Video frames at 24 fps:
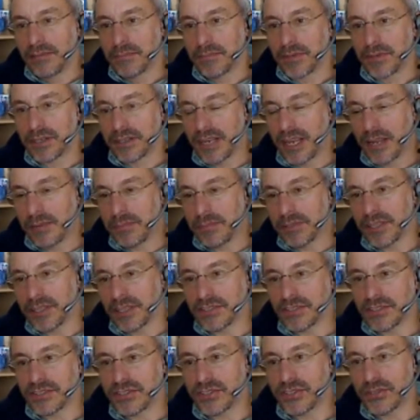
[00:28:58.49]
but enabled
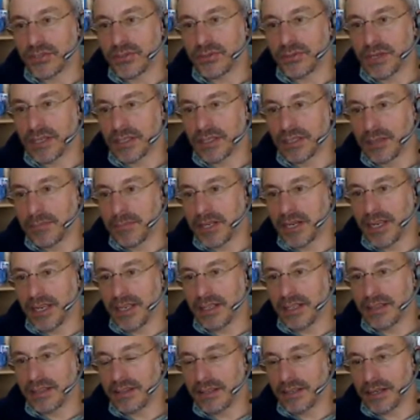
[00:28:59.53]
us to
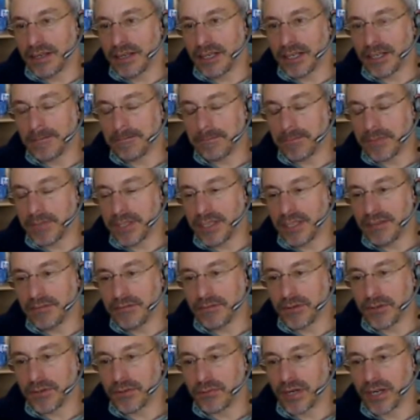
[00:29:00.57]
eliminate um, the
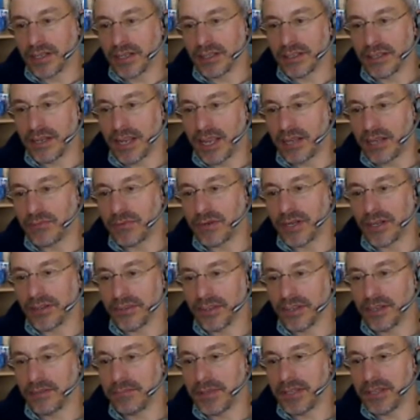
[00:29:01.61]
footrail and handrail
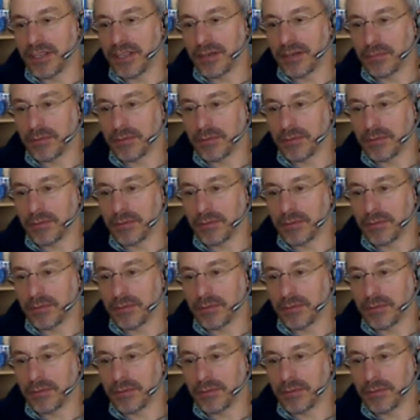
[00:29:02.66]
that had been there